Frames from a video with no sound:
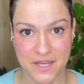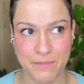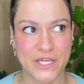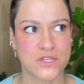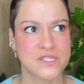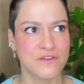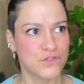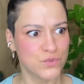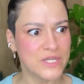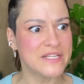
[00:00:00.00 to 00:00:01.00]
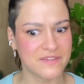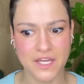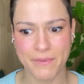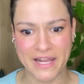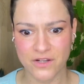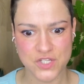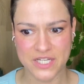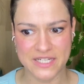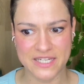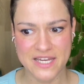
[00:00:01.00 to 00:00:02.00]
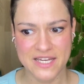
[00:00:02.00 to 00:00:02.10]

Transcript: Because if you really think about logically,